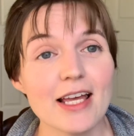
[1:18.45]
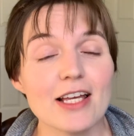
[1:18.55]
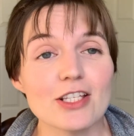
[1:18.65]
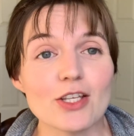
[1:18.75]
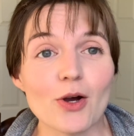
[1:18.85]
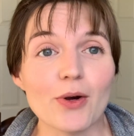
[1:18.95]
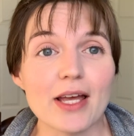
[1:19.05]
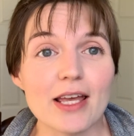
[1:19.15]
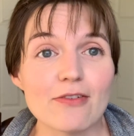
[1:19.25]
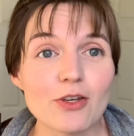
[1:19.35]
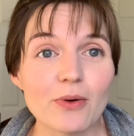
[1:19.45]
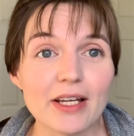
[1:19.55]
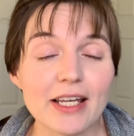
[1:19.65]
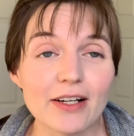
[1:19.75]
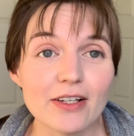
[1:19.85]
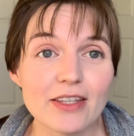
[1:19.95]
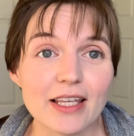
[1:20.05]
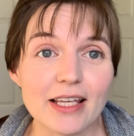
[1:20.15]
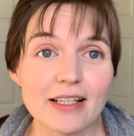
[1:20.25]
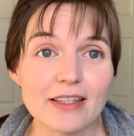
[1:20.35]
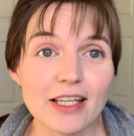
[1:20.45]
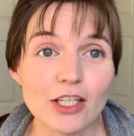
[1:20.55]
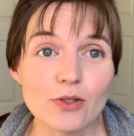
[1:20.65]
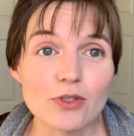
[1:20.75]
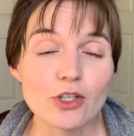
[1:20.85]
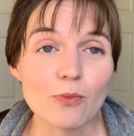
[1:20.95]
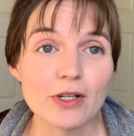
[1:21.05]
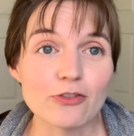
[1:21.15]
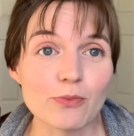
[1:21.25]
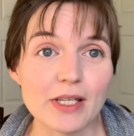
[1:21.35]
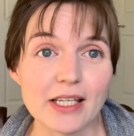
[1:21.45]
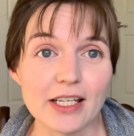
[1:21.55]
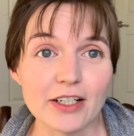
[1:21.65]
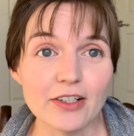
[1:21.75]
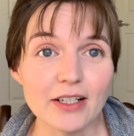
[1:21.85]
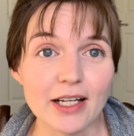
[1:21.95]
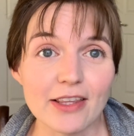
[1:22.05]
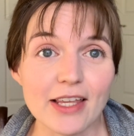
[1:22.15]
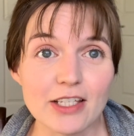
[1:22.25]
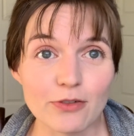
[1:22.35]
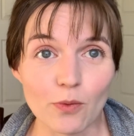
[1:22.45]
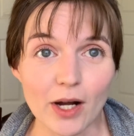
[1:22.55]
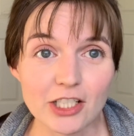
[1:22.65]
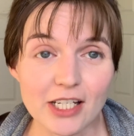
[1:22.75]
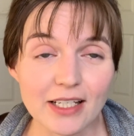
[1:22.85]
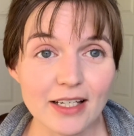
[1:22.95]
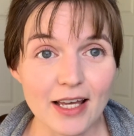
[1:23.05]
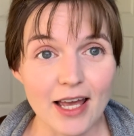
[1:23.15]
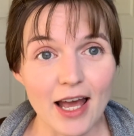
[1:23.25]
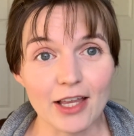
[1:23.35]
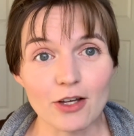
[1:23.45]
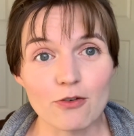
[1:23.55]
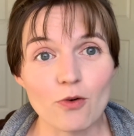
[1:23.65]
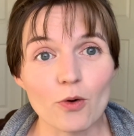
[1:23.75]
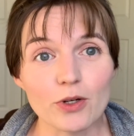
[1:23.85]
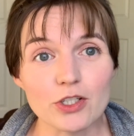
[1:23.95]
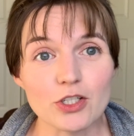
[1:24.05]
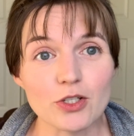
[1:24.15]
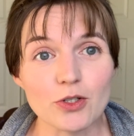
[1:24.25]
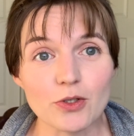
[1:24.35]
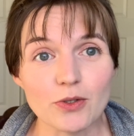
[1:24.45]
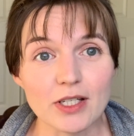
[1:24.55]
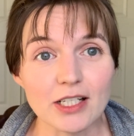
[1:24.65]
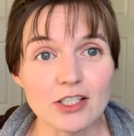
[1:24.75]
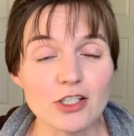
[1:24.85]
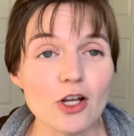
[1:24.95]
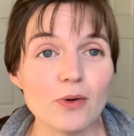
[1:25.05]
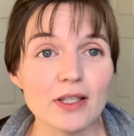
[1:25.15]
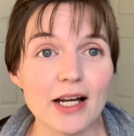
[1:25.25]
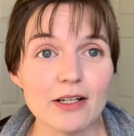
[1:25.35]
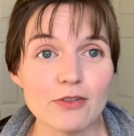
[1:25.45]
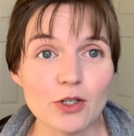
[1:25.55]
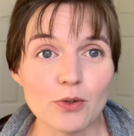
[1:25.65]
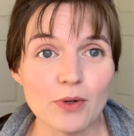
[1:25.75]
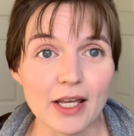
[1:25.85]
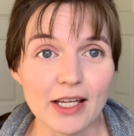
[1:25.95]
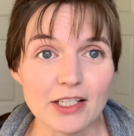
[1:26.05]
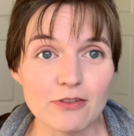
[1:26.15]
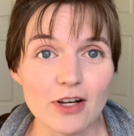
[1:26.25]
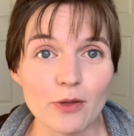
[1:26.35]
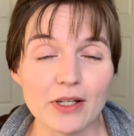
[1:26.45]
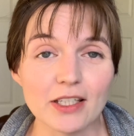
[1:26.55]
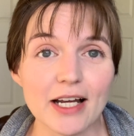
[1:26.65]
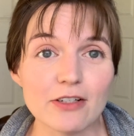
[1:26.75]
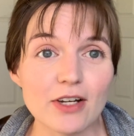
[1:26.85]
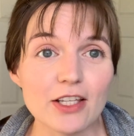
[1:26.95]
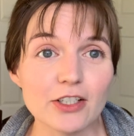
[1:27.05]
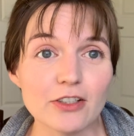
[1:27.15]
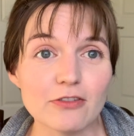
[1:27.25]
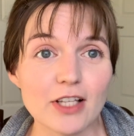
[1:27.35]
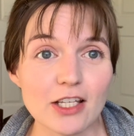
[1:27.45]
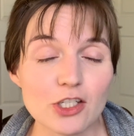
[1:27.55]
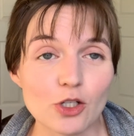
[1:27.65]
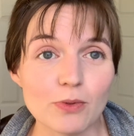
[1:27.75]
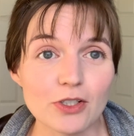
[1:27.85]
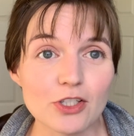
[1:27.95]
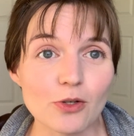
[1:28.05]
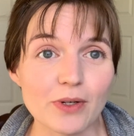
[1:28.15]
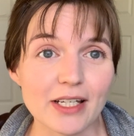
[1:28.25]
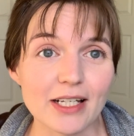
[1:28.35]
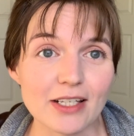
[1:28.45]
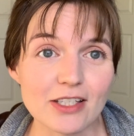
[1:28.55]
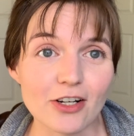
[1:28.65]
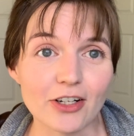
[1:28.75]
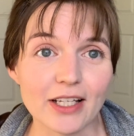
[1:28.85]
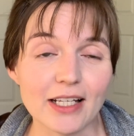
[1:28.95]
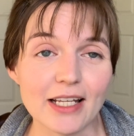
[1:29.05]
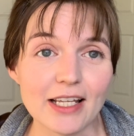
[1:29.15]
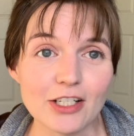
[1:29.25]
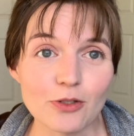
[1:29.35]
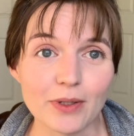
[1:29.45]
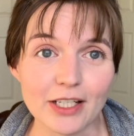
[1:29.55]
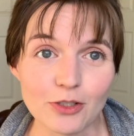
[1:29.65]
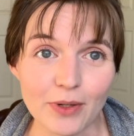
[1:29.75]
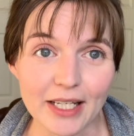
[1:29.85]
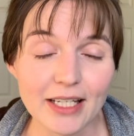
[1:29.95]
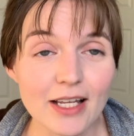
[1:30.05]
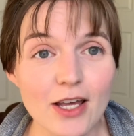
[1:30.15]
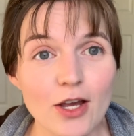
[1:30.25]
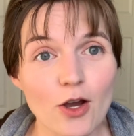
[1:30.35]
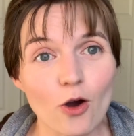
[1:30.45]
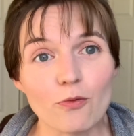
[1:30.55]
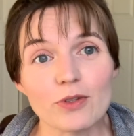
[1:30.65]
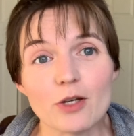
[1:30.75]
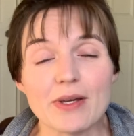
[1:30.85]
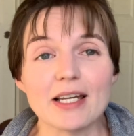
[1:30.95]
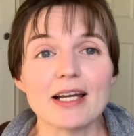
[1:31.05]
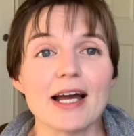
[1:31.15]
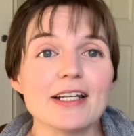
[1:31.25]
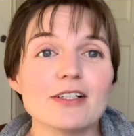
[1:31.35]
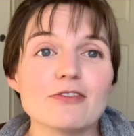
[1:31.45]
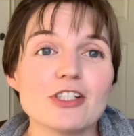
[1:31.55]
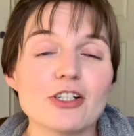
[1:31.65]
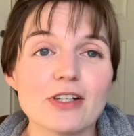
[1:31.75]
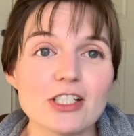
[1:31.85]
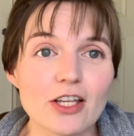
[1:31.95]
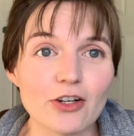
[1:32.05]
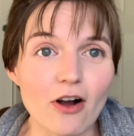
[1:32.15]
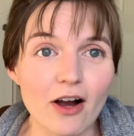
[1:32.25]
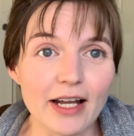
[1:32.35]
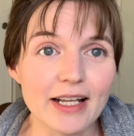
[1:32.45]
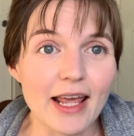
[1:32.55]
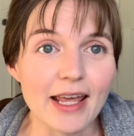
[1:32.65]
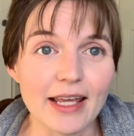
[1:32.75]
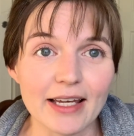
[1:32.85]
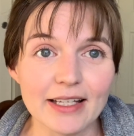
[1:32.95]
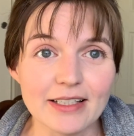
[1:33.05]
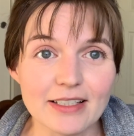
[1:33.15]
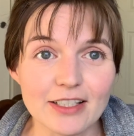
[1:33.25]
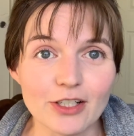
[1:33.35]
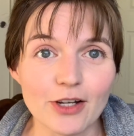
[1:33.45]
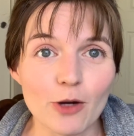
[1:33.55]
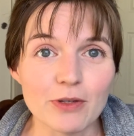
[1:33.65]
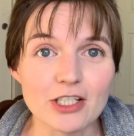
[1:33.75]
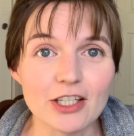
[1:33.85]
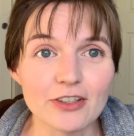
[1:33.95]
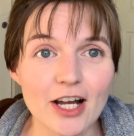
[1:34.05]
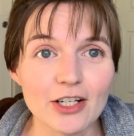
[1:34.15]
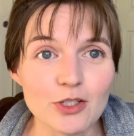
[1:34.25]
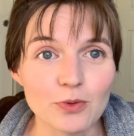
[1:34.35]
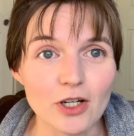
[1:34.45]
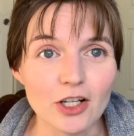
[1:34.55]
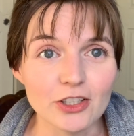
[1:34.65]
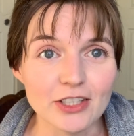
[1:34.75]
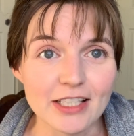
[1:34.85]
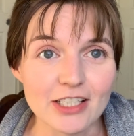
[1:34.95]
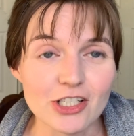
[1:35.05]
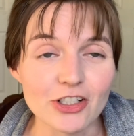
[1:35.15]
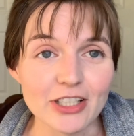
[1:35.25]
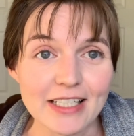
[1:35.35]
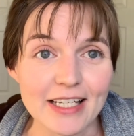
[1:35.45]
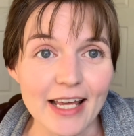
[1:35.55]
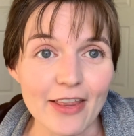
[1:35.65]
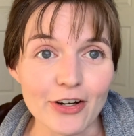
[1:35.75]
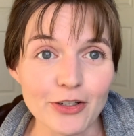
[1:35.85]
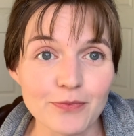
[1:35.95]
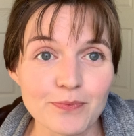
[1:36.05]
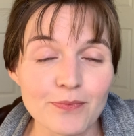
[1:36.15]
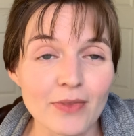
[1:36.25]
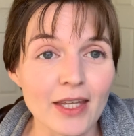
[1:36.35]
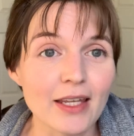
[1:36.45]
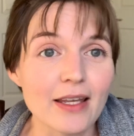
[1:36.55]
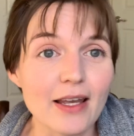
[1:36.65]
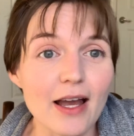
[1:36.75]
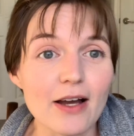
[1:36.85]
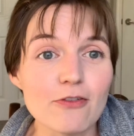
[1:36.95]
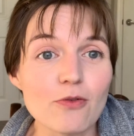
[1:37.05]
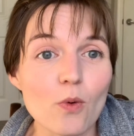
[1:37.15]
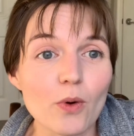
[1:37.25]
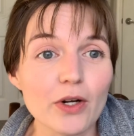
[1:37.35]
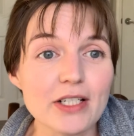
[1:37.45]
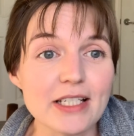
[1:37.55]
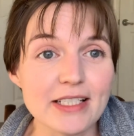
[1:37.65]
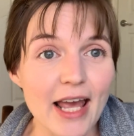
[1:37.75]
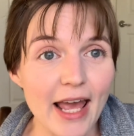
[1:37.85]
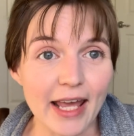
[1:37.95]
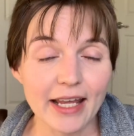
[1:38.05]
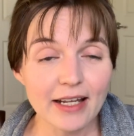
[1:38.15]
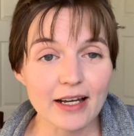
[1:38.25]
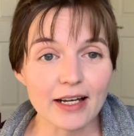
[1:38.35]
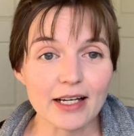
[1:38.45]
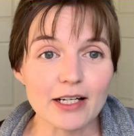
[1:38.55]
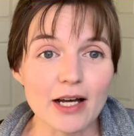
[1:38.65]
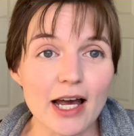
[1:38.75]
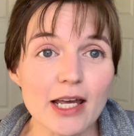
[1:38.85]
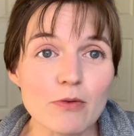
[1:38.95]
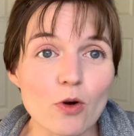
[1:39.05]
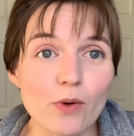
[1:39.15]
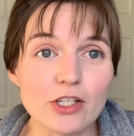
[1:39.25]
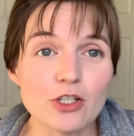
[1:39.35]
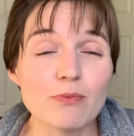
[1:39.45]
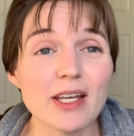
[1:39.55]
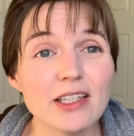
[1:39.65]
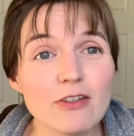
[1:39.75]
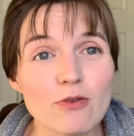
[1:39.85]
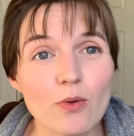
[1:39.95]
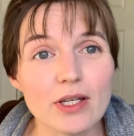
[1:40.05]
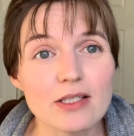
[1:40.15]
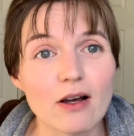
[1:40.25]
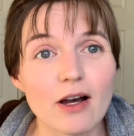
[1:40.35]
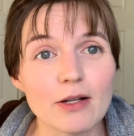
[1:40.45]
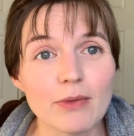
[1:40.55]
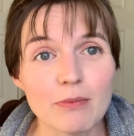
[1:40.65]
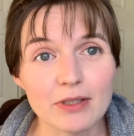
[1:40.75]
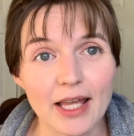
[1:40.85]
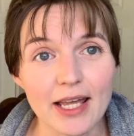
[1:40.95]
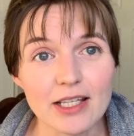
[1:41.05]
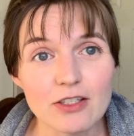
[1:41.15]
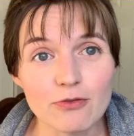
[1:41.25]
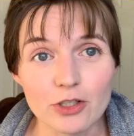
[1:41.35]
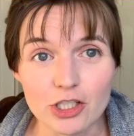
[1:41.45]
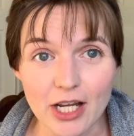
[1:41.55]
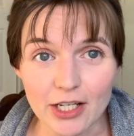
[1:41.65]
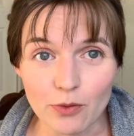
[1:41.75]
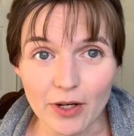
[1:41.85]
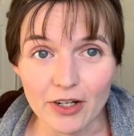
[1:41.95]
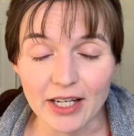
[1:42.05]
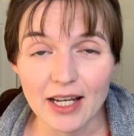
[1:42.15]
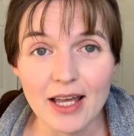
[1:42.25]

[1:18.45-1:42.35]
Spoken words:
So if you are here, then thank you so much for being here. Thanks for watching. I look forward to getting to know a lot of you and to following a lot of other Flosstubers who are getting started in 2020. Hopefully we can kind of cheer each other on and, you know, help each other out as we're all learning this journey together. For today, I am going to mainly focus on my plans for January.